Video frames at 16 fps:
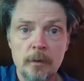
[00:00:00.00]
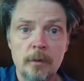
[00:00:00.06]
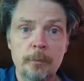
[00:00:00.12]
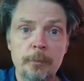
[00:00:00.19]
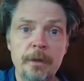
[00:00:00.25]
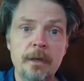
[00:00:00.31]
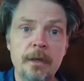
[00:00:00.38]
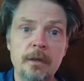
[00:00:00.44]

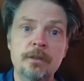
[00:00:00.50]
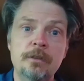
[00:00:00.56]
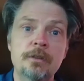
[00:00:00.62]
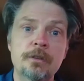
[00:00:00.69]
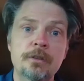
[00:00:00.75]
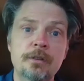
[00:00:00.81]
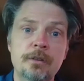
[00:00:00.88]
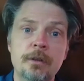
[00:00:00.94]
because
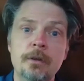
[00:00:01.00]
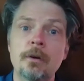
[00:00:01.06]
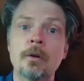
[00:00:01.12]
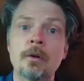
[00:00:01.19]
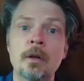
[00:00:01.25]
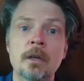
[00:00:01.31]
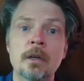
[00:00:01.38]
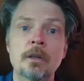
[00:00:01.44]
you're
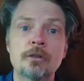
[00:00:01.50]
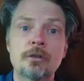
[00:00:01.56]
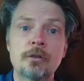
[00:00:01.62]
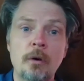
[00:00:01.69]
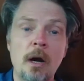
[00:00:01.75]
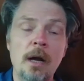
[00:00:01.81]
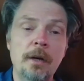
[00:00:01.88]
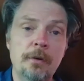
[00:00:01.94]
still
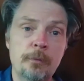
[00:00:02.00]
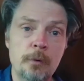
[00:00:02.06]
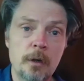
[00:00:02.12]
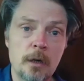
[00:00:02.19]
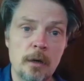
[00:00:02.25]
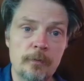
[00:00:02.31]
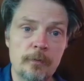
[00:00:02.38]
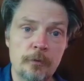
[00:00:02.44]
trying to
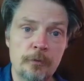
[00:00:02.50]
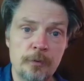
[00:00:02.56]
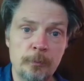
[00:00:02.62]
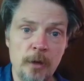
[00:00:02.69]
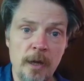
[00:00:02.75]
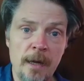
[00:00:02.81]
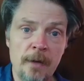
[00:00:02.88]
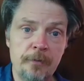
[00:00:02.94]
recover
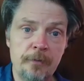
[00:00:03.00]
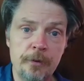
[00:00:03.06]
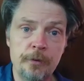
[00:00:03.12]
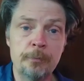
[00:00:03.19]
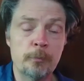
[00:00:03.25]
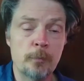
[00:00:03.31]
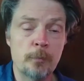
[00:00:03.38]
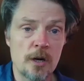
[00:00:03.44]
from last
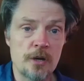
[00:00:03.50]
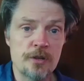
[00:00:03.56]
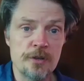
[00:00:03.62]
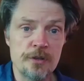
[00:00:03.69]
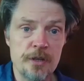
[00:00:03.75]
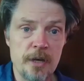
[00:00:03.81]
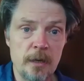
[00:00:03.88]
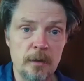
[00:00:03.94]
year's
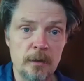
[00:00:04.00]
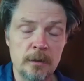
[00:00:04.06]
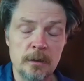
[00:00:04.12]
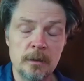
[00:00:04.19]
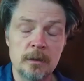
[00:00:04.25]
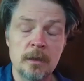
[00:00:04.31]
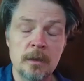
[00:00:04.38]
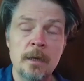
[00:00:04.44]
margin
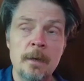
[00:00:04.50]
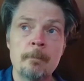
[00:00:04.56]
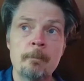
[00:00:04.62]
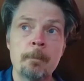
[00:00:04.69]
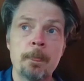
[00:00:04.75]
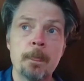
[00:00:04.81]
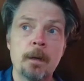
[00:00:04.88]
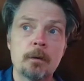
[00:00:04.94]
challenges.
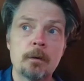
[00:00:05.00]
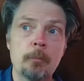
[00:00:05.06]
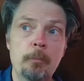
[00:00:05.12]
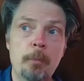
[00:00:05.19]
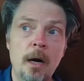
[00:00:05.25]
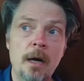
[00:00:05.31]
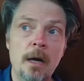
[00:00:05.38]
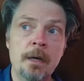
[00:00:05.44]

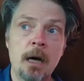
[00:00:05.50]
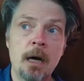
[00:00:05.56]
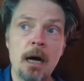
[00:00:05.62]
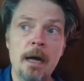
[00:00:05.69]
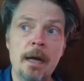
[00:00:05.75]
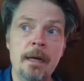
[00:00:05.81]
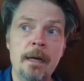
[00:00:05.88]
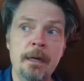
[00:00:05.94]
But
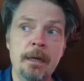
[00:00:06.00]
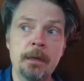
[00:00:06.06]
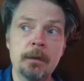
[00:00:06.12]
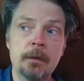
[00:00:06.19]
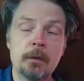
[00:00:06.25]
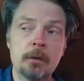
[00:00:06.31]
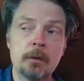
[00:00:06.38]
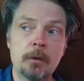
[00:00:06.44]

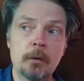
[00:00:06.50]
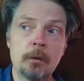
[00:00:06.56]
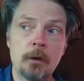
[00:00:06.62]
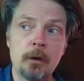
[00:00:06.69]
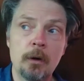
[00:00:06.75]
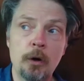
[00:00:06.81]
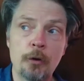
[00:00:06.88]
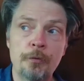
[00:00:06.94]
I
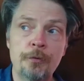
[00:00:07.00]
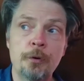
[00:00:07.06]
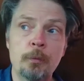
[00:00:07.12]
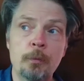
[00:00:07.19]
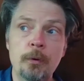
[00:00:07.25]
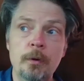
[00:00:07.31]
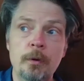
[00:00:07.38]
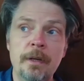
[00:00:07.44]

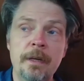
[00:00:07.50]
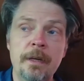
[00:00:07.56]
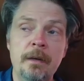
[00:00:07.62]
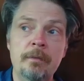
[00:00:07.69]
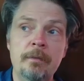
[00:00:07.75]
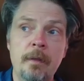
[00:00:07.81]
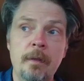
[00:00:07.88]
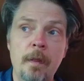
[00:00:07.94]
also
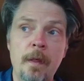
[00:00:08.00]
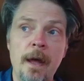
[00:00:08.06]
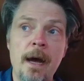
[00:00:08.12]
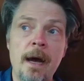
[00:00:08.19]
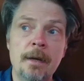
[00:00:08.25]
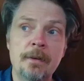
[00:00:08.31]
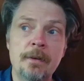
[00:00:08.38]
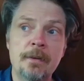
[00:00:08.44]
believe
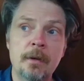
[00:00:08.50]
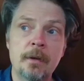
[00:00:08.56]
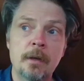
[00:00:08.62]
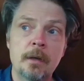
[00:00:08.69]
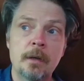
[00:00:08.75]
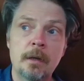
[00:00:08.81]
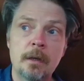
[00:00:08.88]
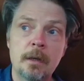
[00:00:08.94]
that
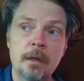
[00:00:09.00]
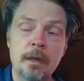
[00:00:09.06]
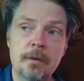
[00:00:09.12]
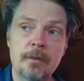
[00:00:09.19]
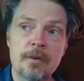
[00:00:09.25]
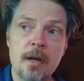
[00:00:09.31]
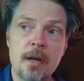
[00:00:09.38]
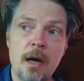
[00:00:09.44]

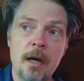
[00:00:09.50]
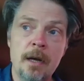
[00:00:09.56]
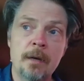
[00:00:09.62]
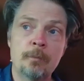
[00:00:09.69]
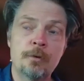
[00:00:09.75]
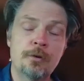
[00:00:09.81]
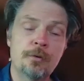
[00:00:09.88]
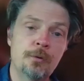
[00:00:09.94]
it's
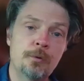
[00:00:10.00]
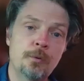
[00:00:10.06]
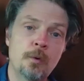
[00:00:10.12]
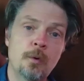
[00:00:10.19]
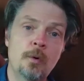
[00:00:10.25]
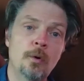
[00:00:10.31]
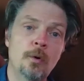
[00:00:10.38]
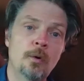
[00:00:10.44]
time to
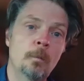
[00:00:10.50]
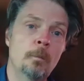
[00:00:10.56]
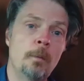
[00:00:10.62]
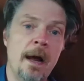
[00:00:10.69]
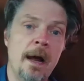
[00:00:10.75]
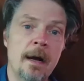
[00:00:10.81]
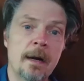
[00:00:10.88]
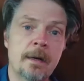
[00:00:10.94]
hold
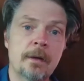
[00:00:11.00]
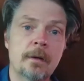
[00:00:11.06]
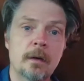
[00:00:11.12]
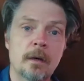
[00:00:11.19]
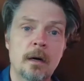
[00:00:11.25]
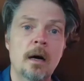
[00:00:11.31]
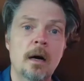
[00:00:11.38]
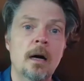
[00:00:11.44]
back
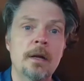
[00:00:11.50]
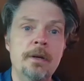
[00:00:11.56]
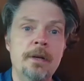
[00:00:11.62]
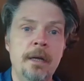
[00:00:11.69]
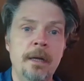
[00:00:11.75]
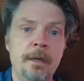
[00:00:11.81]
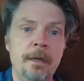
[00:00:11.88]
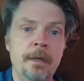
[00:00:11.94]
on
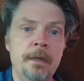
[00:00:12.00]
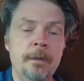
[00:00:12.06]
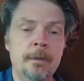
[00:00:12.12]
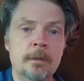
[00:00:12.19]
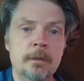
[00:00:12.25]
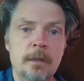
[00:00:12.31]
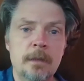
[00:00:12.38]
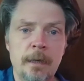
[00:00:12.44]
any
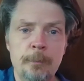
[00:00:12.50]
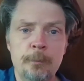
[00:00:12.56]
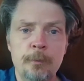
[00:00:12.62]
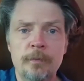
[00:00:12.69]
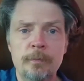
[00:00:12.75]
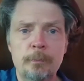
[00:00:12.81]
type of